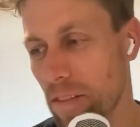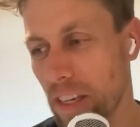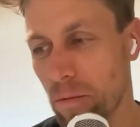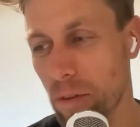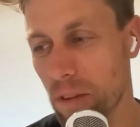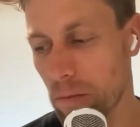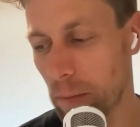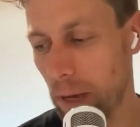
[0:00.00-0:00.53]
thing
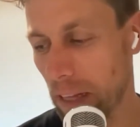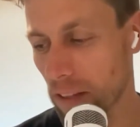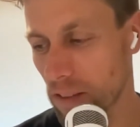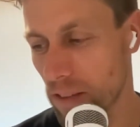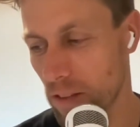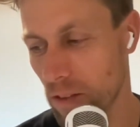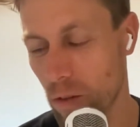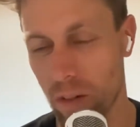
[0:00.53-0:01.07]
with the balancer
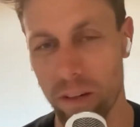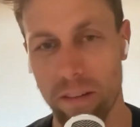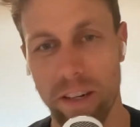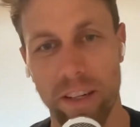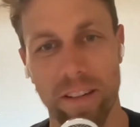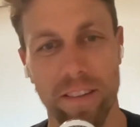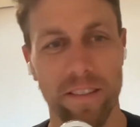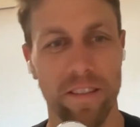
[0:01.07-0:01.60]
token, right?
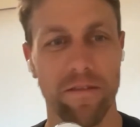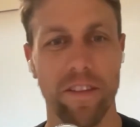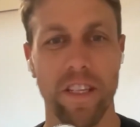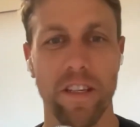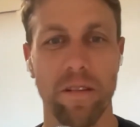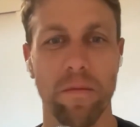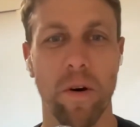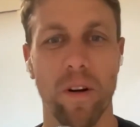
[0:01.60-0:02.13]
It's this
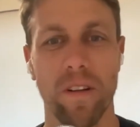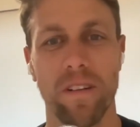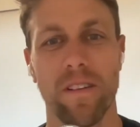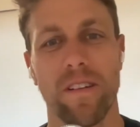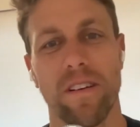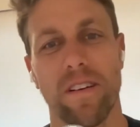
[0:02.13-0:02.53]
VE model.